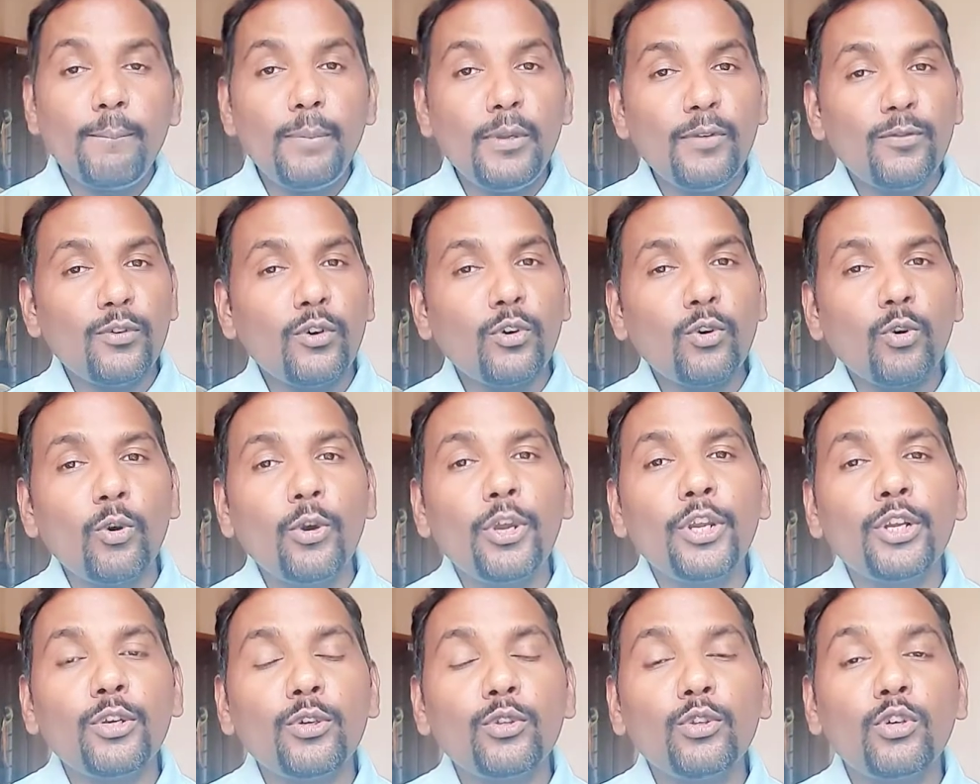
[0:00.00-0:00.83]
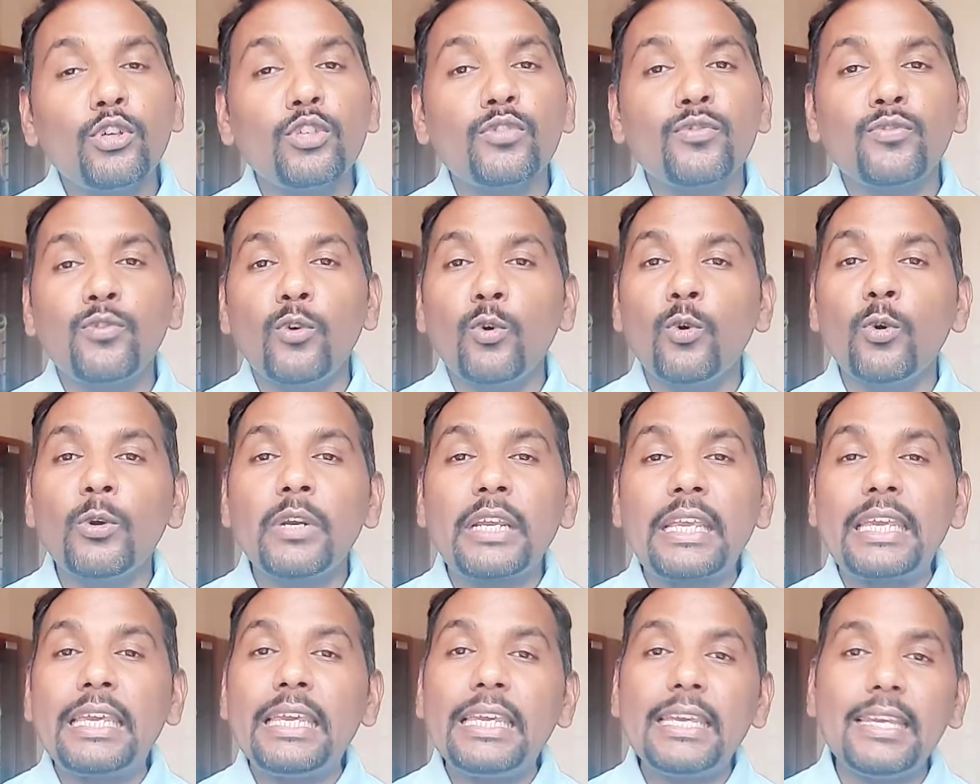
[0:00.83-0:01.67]
Before going to those four
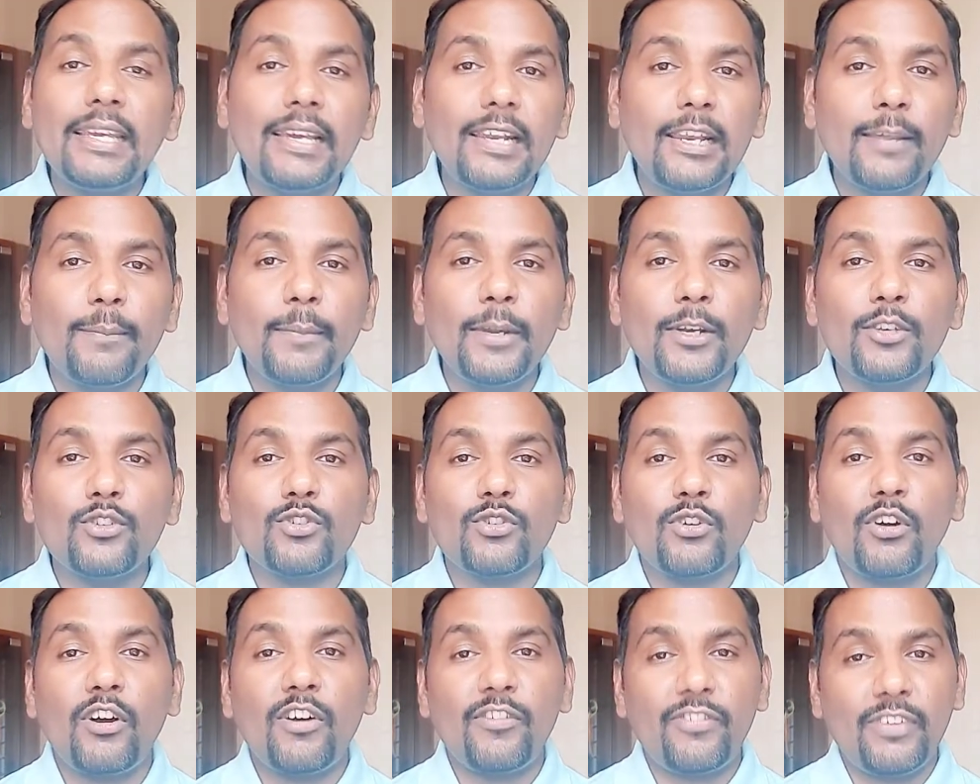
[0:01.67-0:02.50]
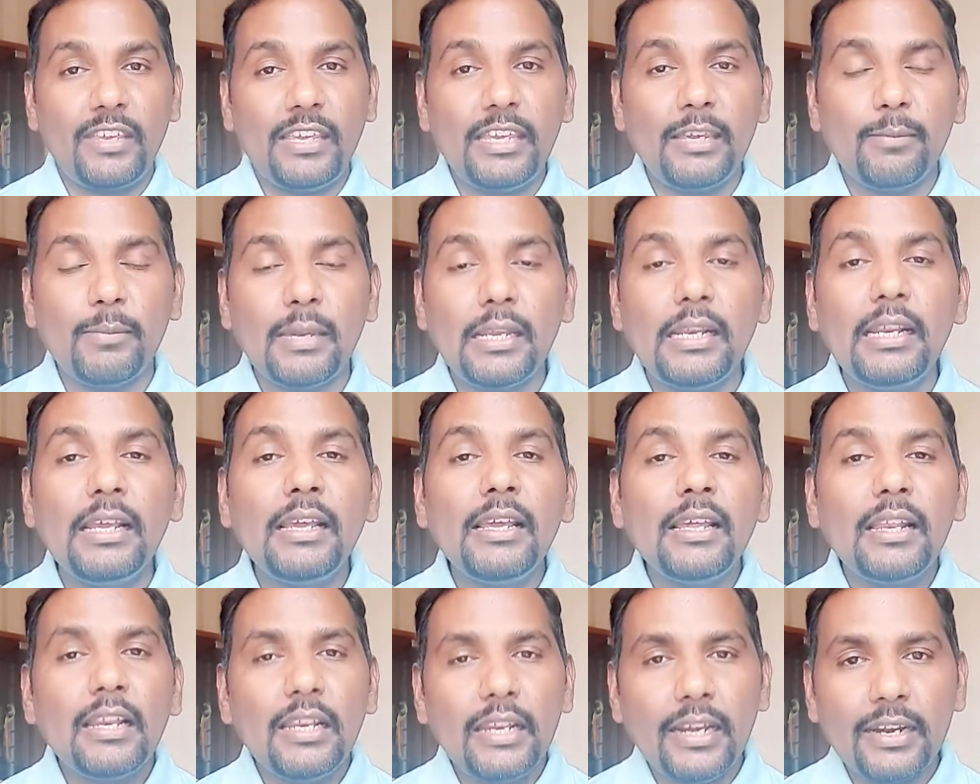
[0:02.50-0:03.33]
key elements of email,
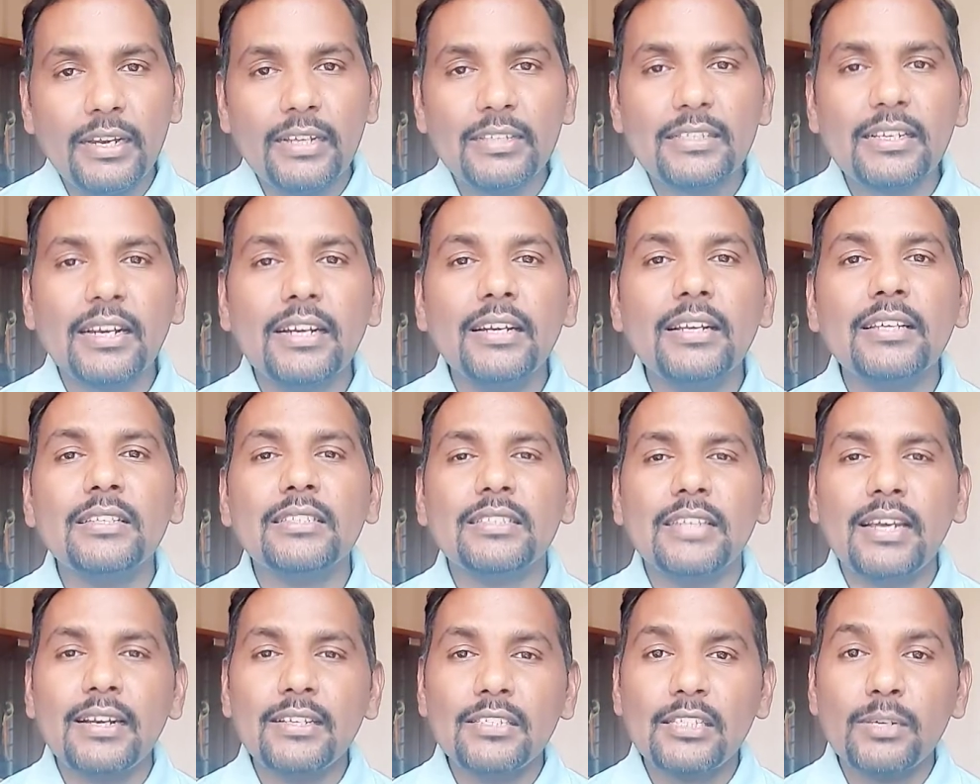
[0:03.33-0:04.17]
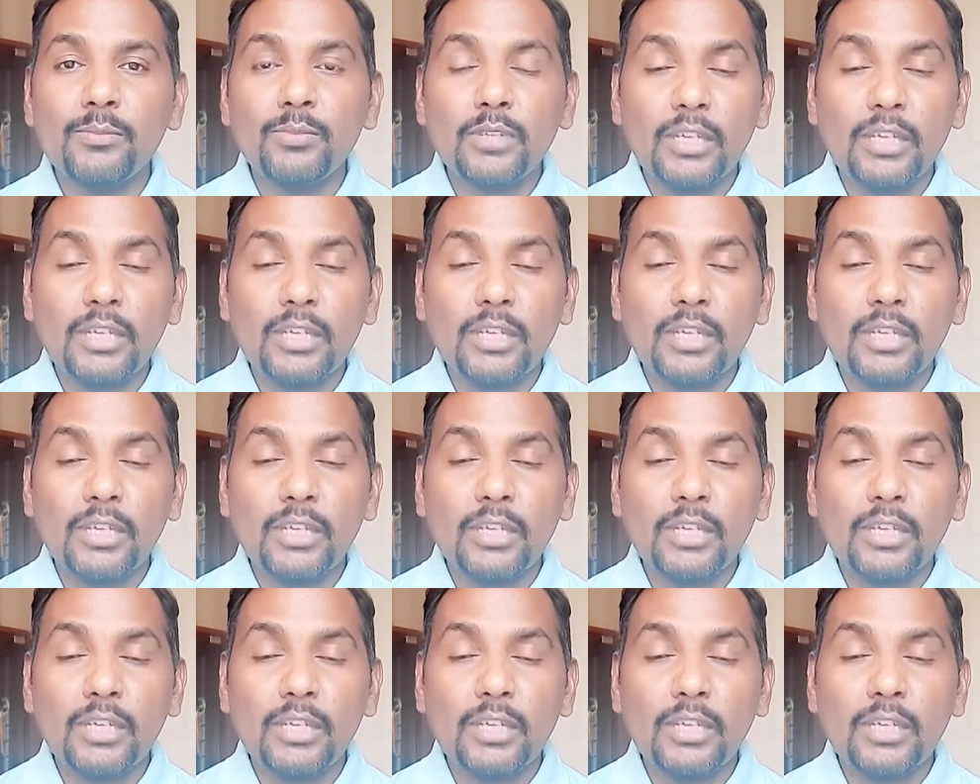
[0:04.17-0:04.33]
let us understand some